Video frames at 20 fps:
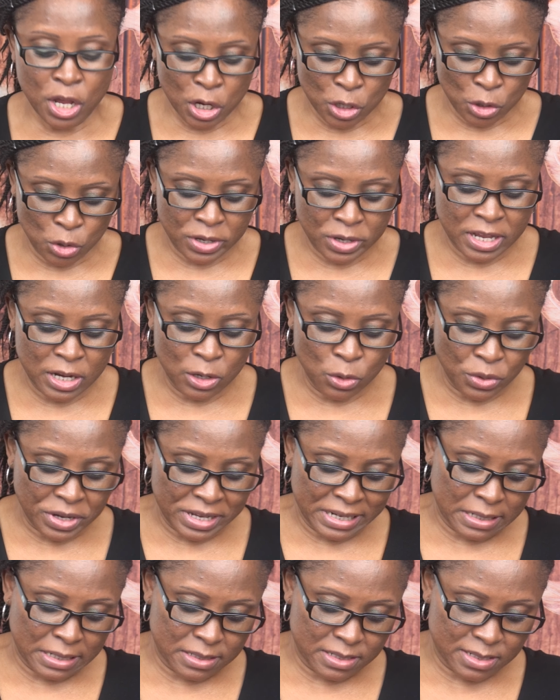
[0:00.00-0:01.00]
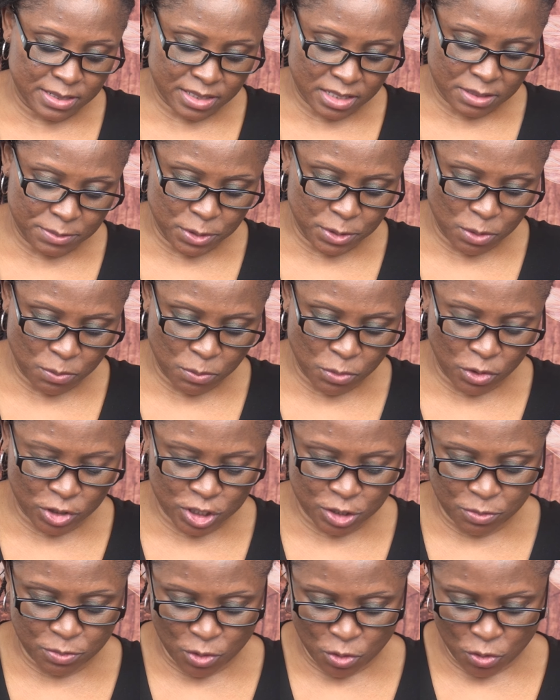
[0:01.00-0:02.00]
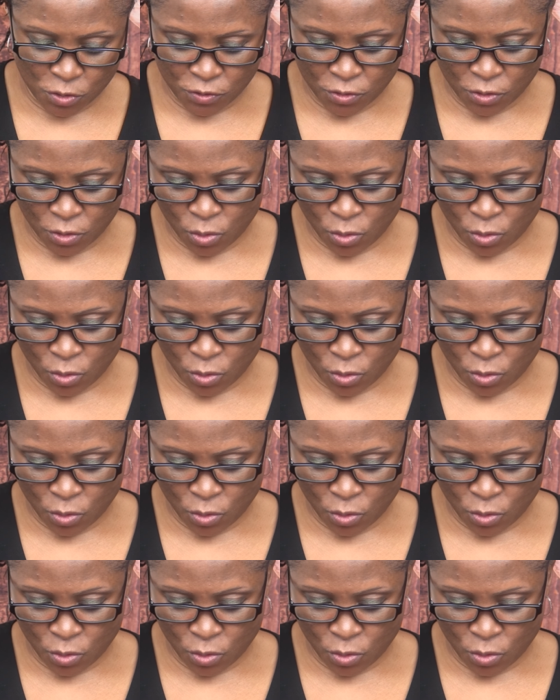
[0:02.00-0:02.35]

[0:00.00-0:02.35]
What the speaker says: you can look in the description box below for